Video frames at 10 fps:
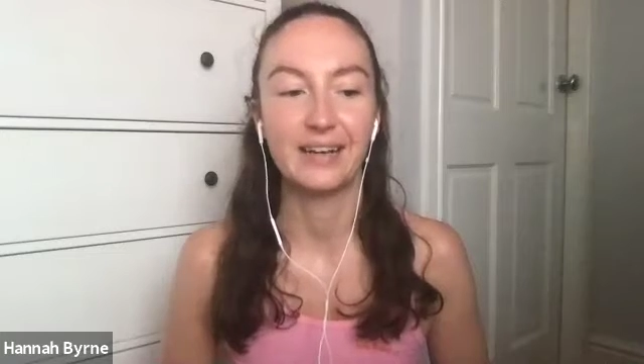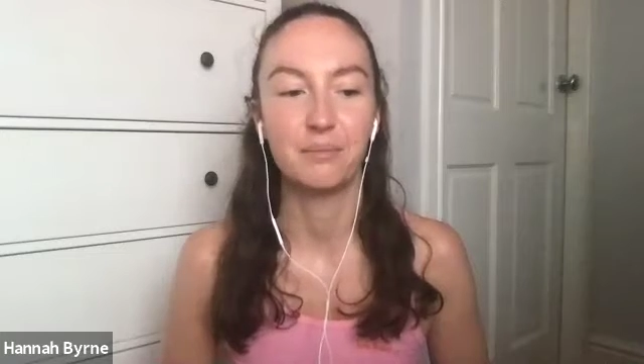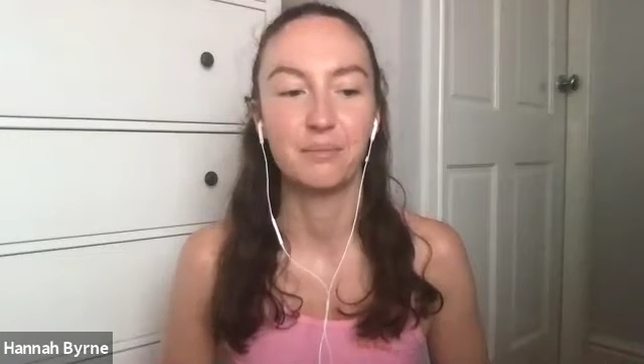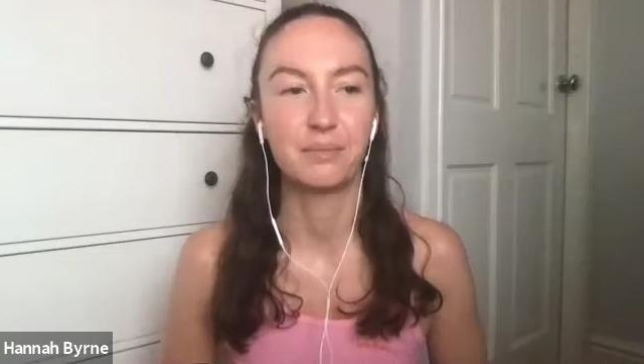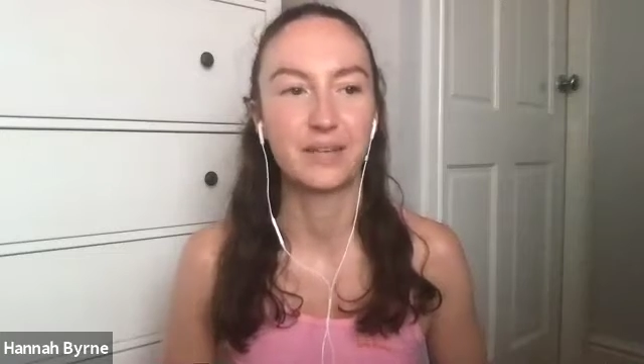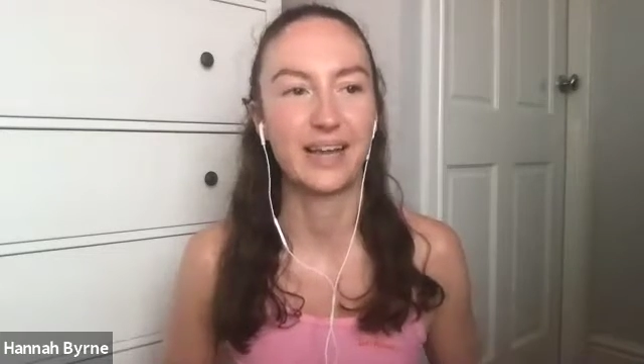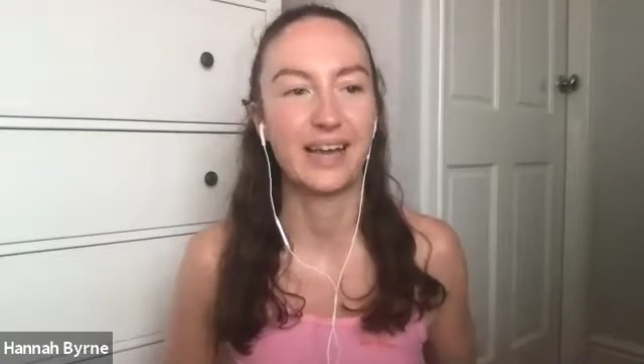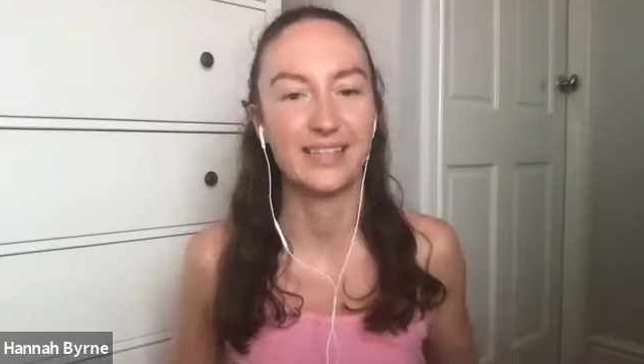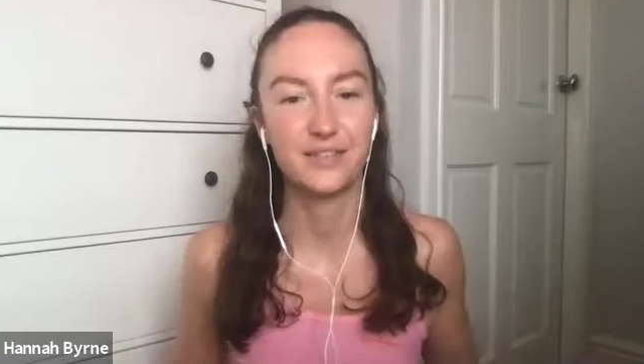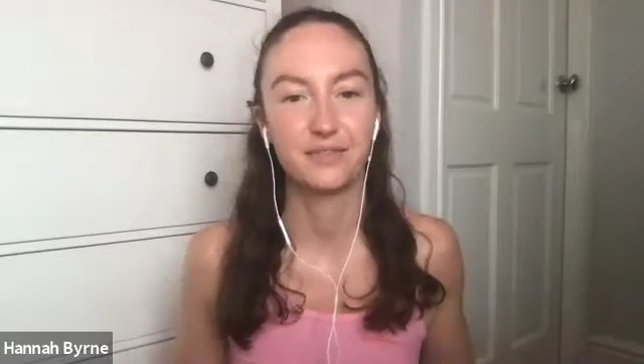am
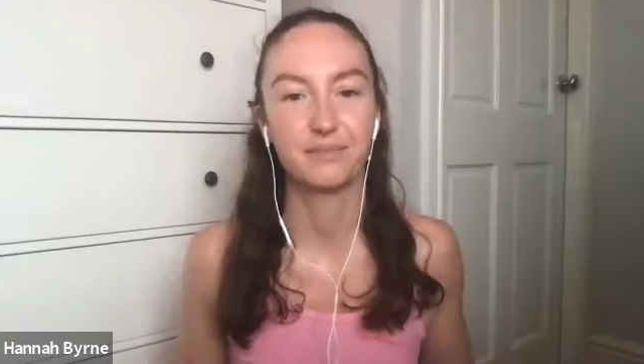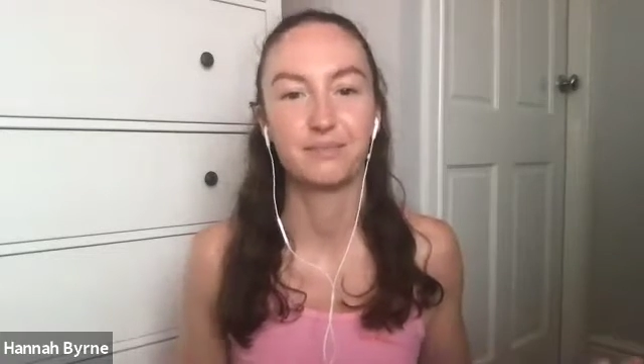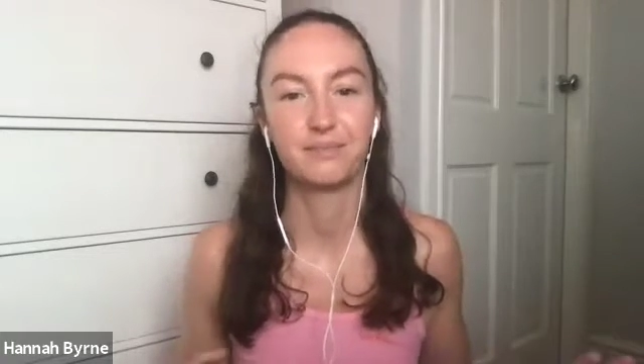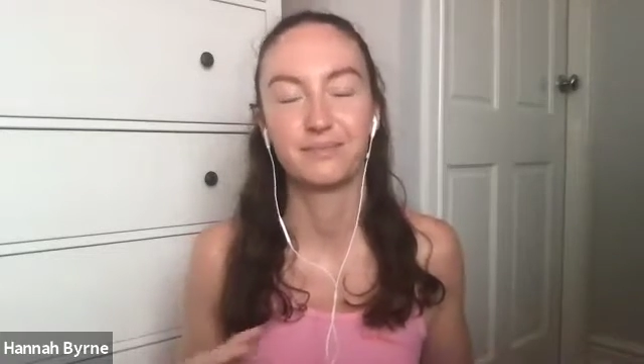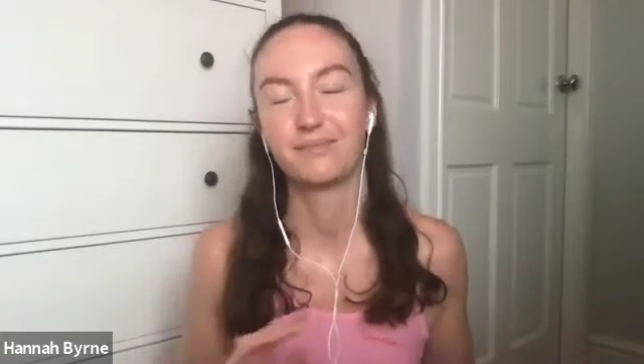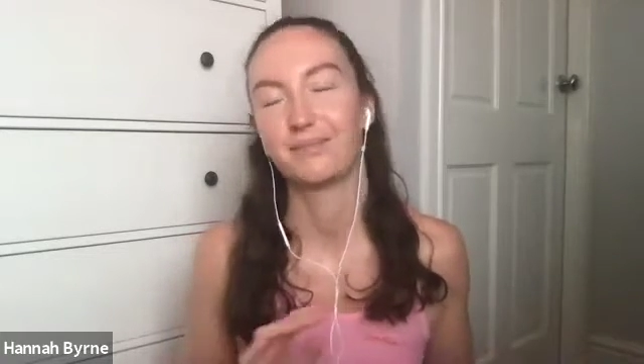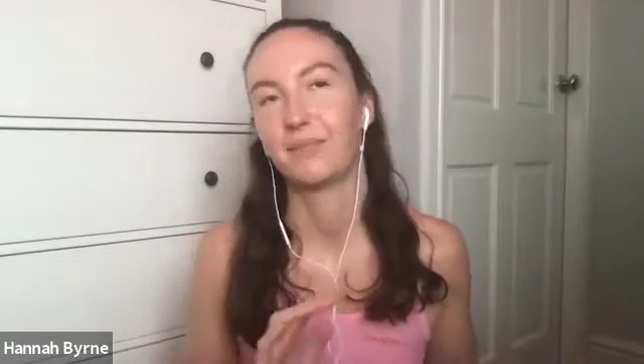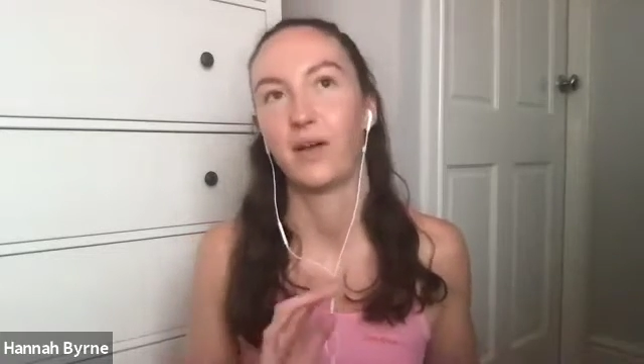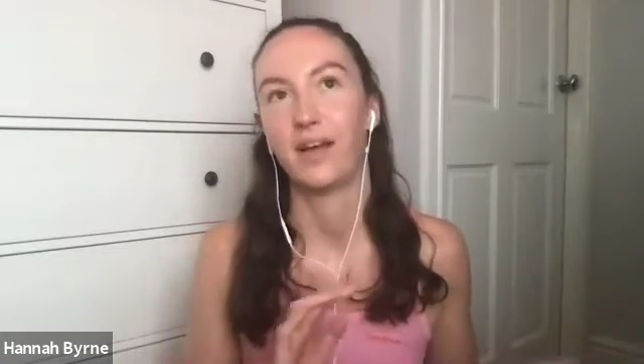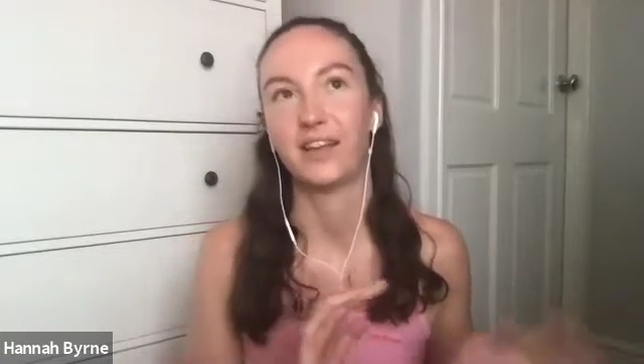kind of
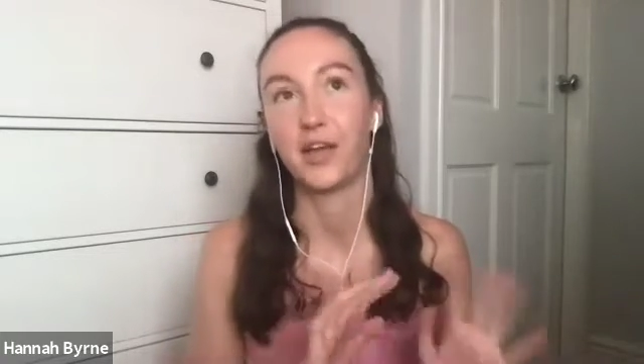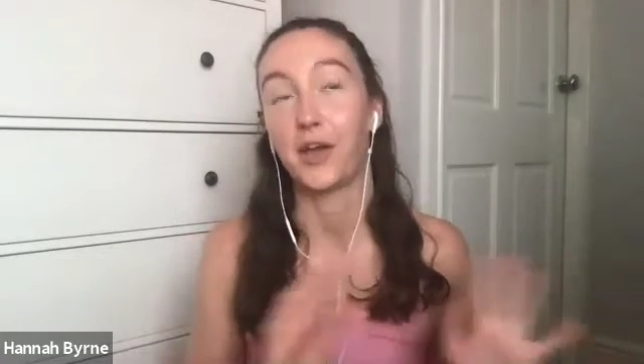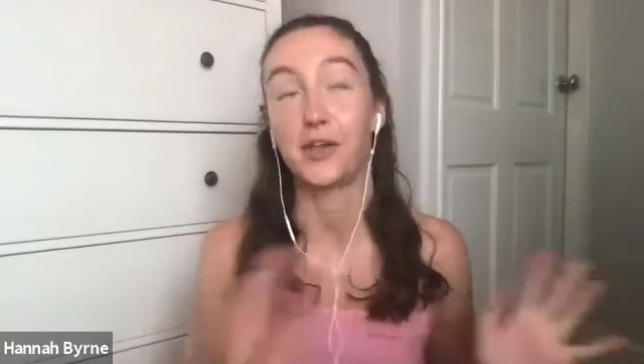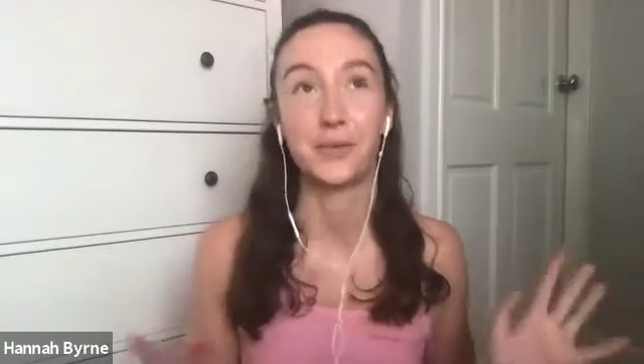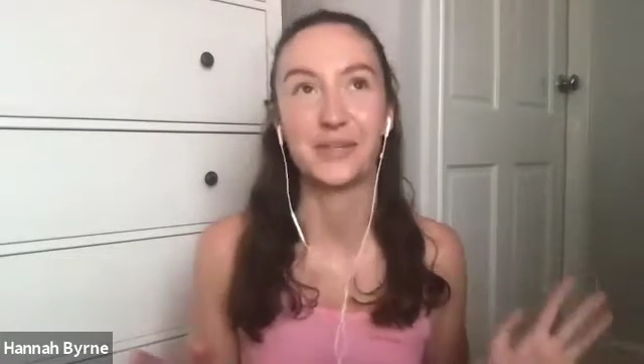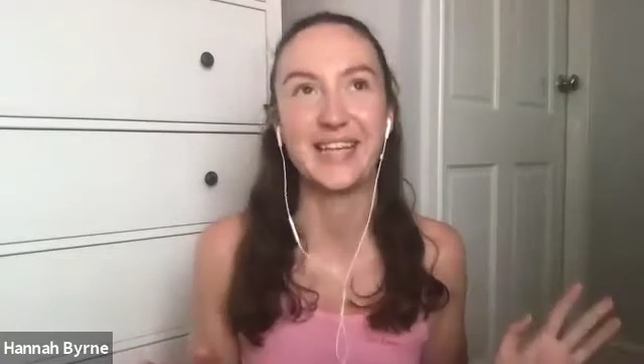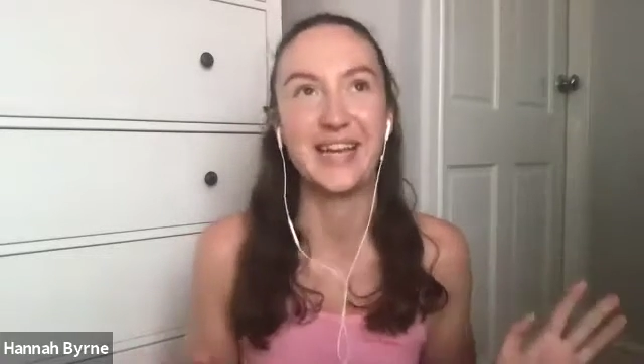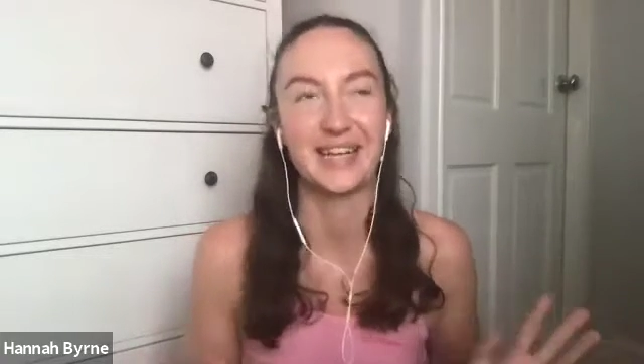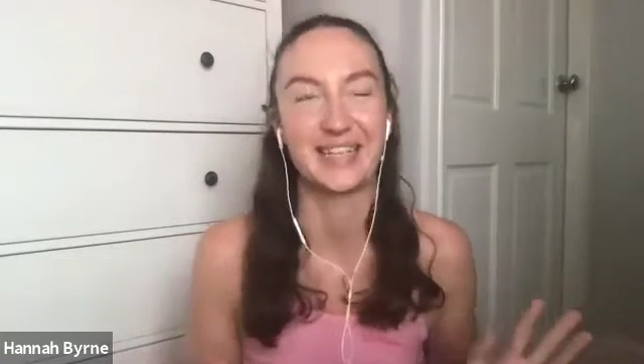a yoga teacher.